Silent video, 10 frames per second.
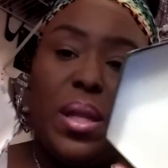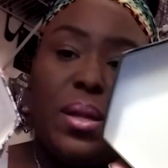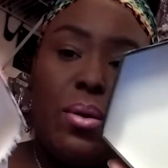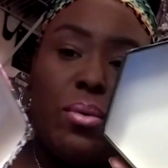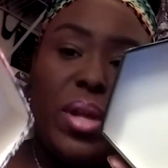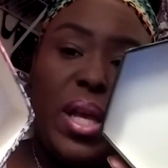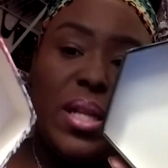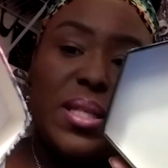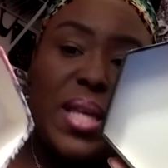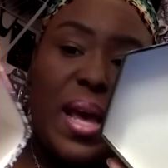yellow on the
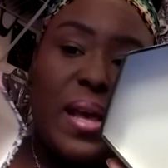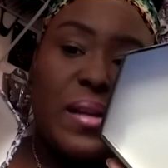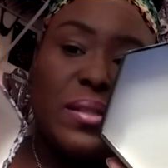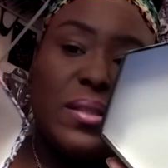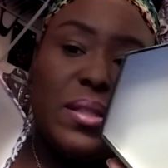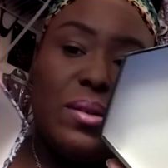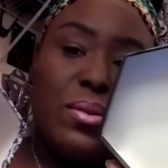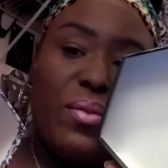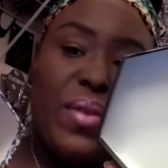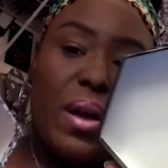inside. I
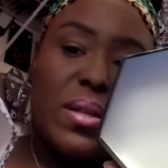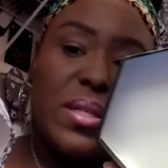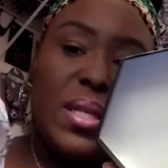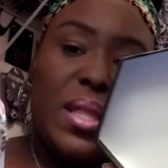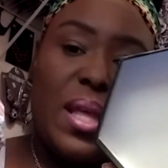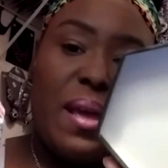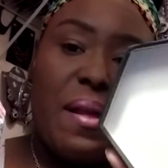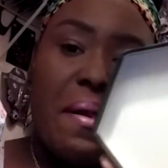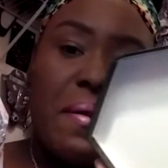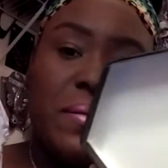don't know if y'all can see that.